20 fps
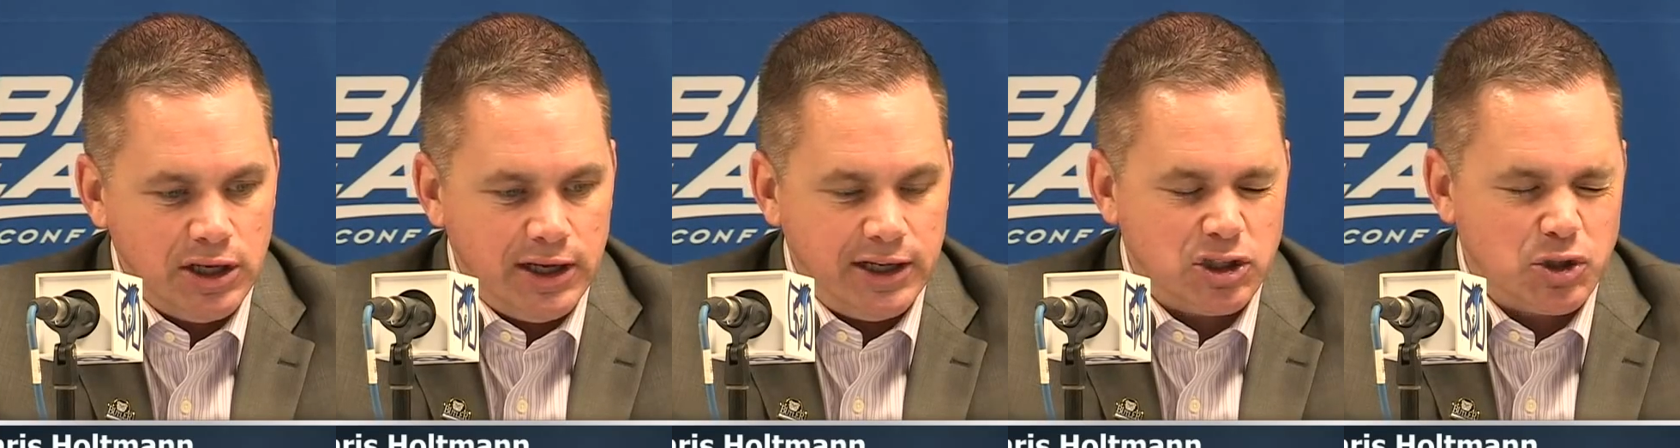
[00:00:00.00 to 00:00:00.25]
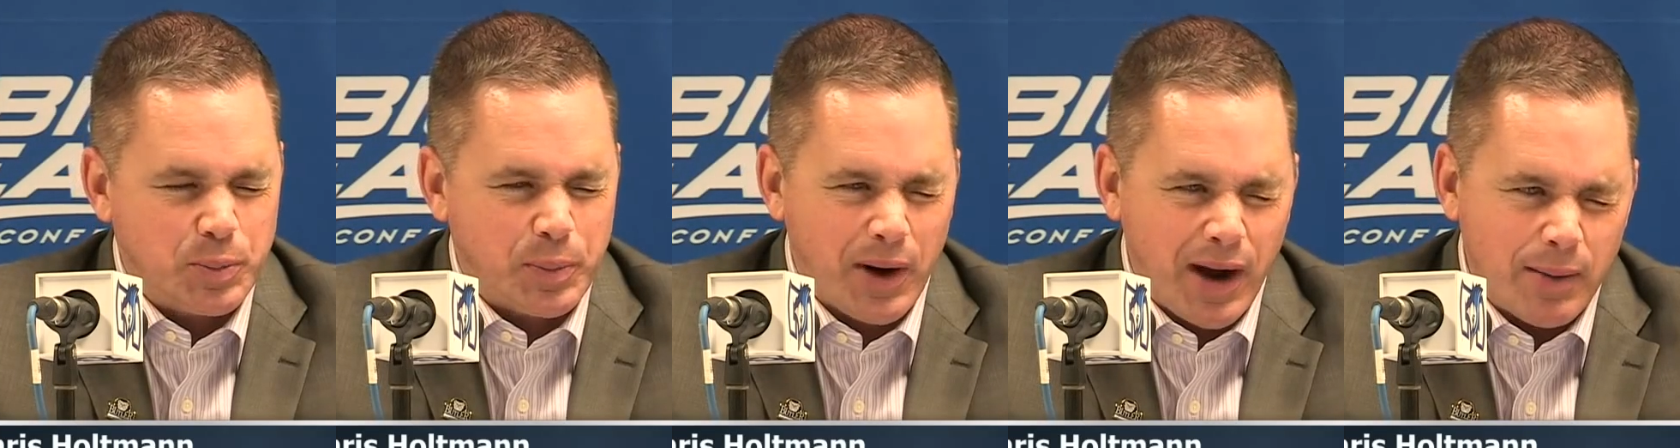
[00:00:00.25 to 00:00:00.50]

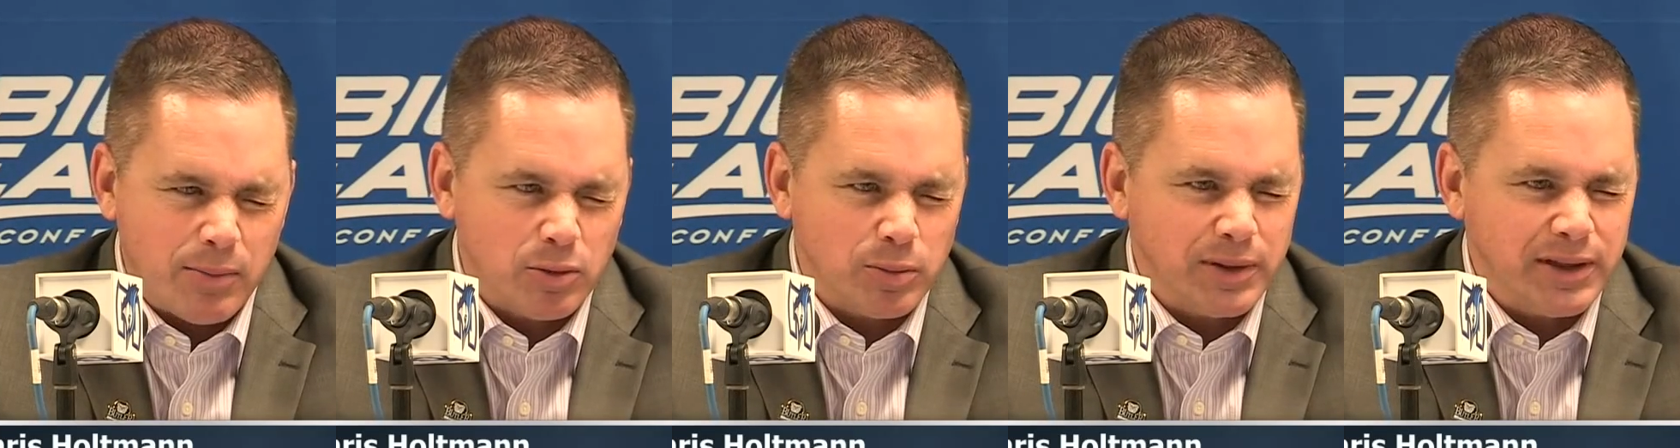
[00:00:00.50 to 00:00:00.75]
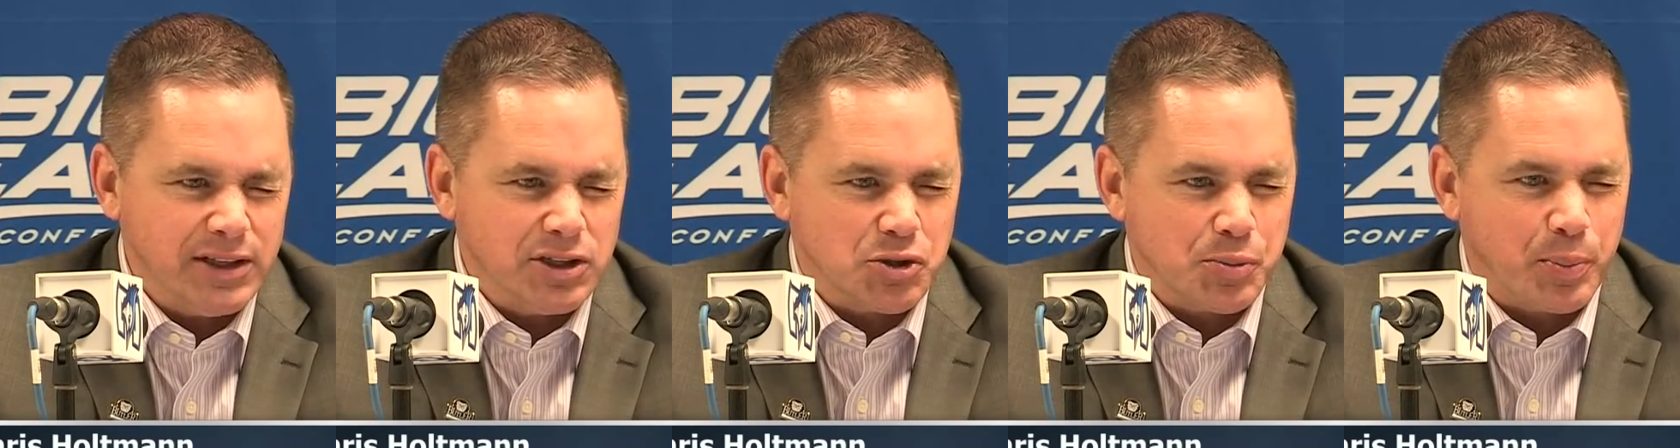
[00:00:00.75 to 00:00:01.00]
it's
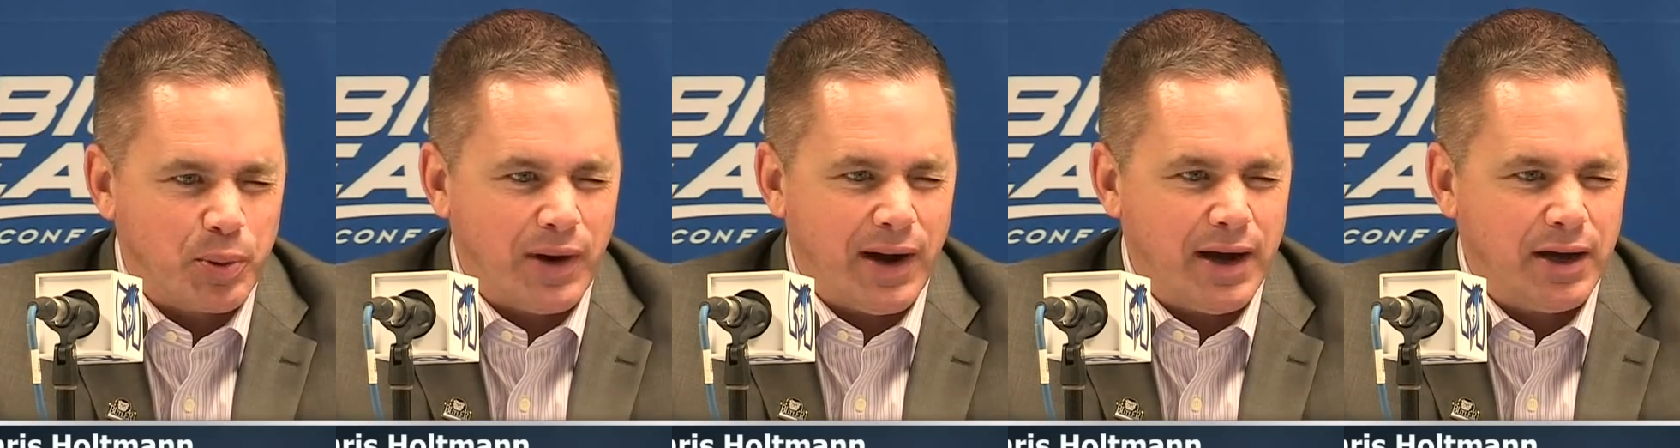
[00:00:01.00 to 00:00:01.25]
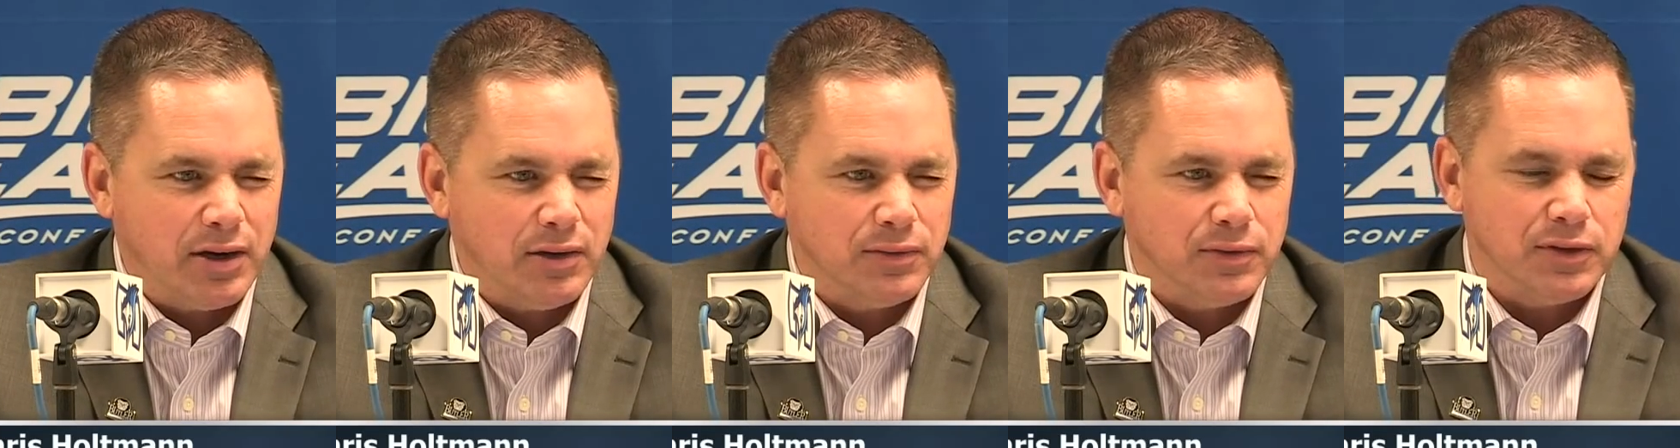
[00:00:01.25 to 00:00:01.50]
probably as
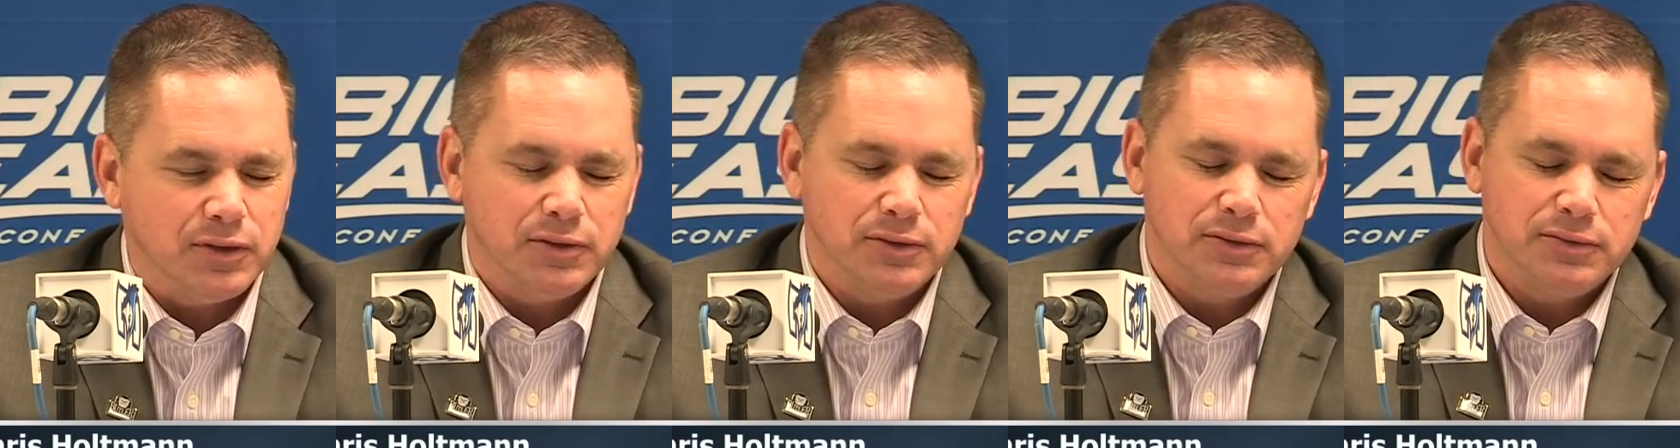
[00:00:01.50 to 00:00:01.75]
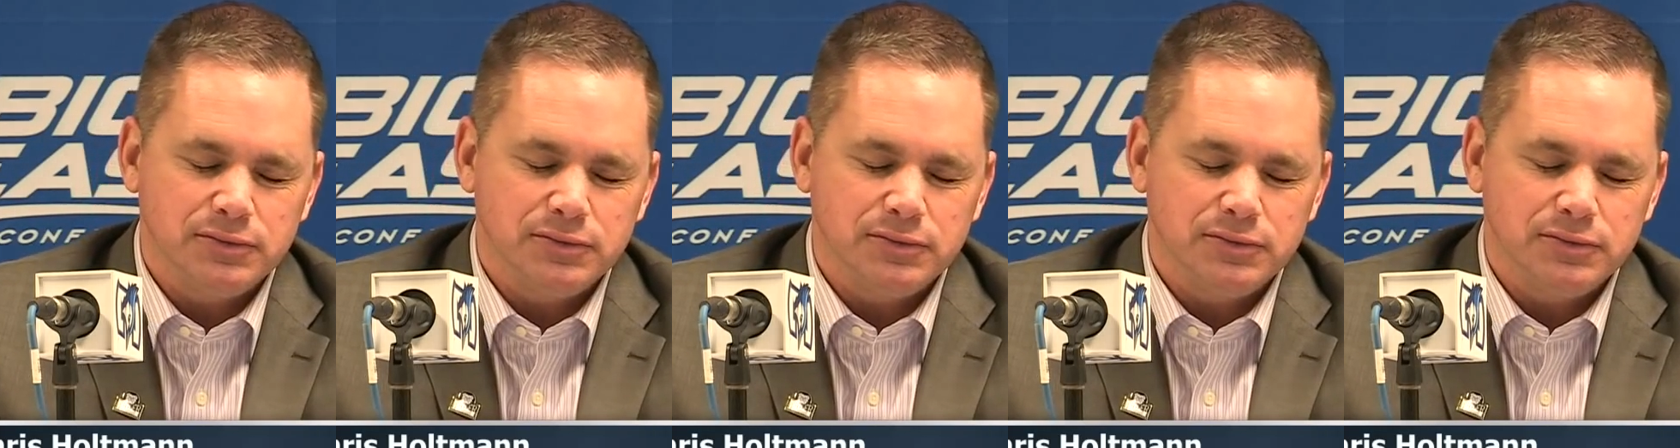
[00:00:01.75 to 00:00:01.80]
proud of